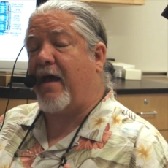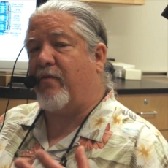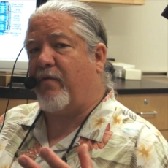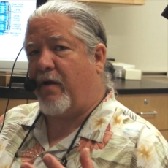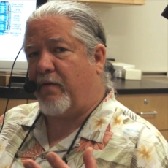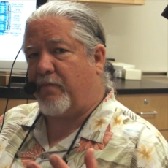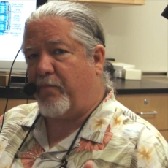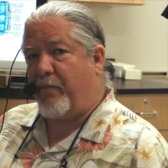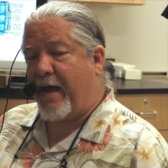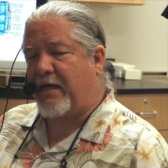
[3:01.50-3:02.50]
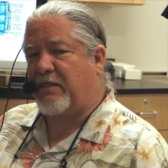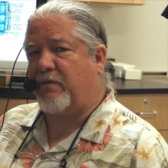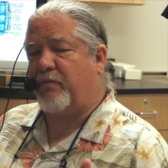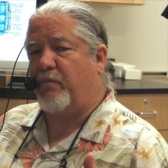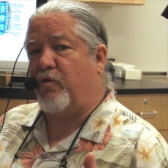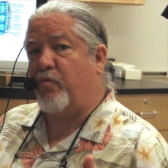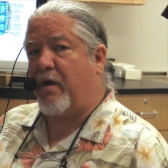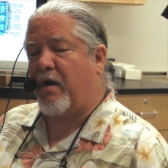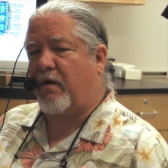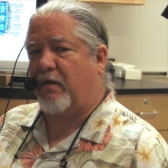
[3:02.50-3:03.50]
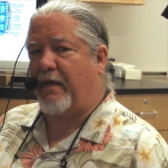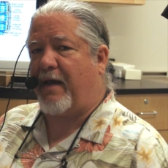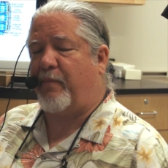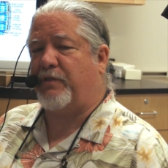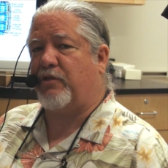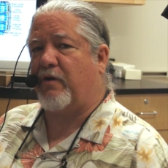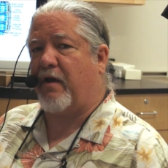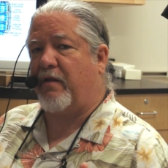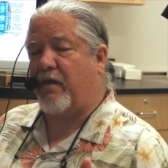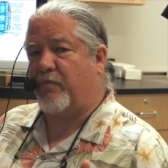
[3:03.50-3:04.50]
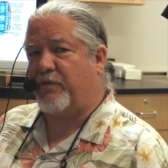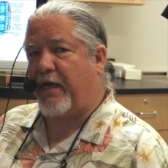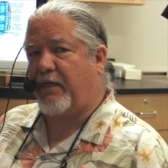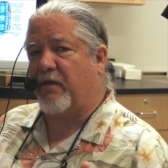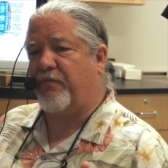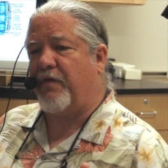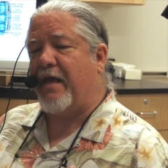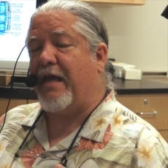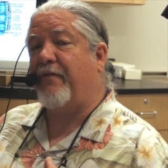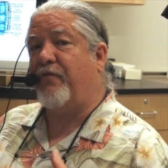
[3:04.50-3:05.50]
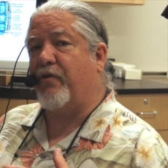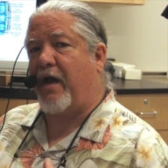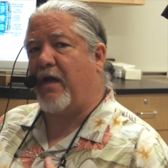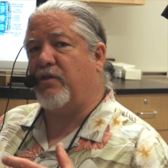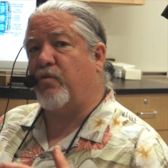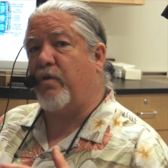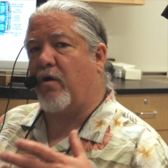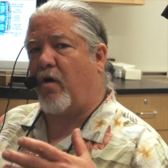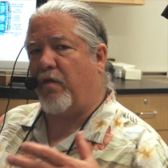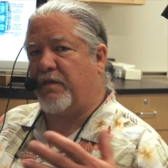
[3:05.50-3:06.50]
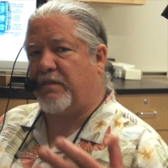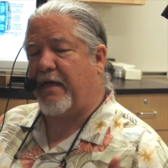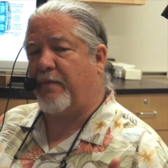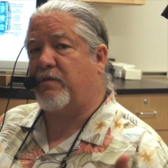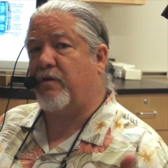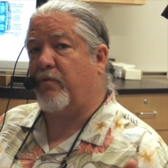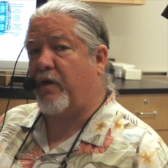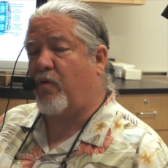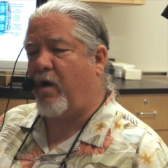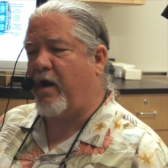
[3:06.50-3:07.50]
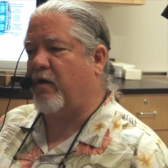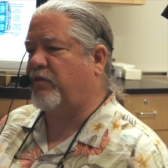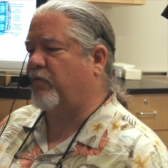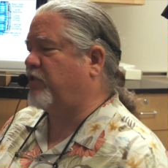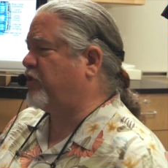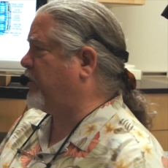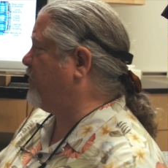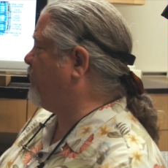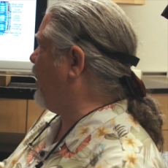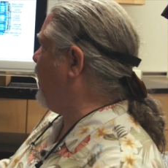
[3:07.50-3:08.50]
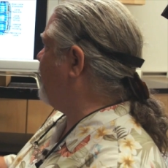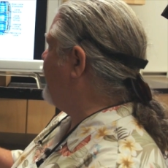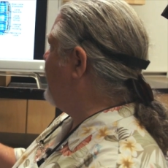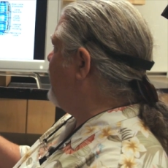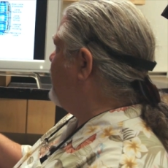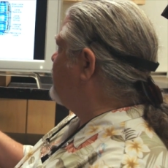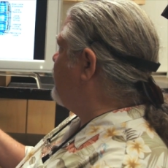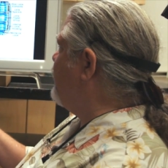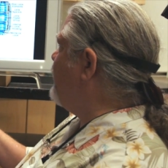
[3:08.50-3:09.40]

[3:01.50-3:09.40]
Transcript: that maximum numerical aperture out of the objective if you're not doing all the steps that are required to achieve that. So,